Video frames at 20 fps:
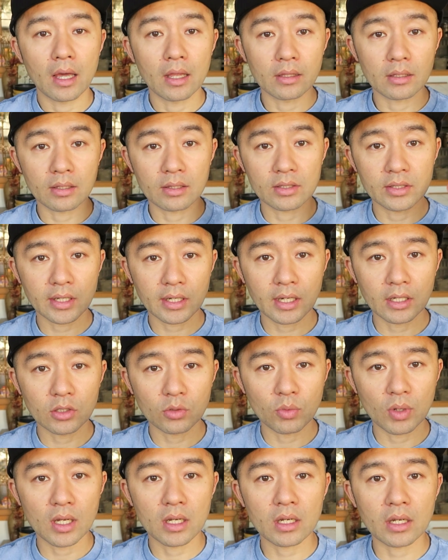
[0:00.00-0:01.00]
and the
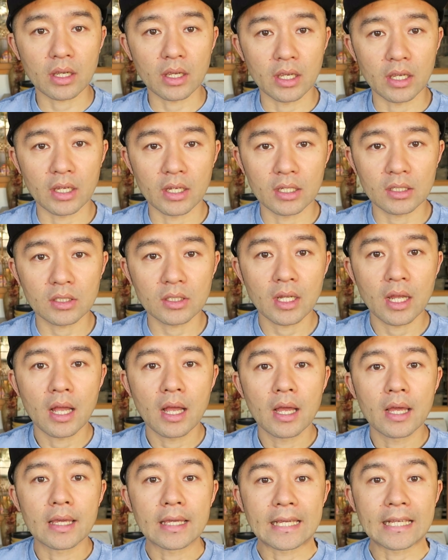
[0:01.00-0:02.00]
second one is
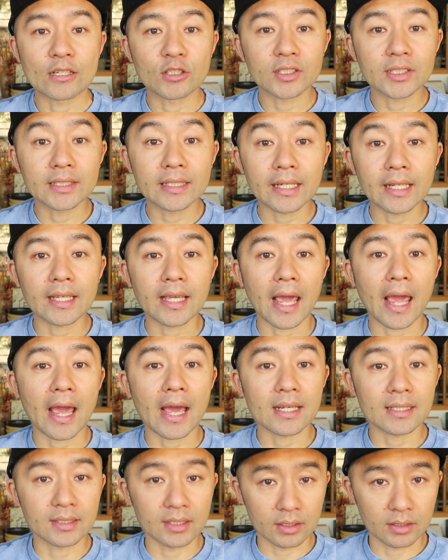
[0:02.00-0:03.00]
inosinic
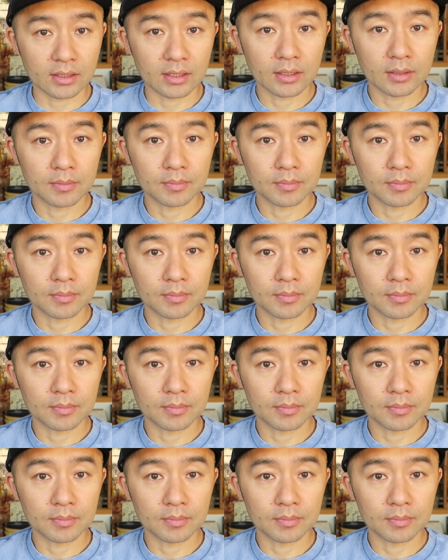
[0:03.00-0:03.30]
acid.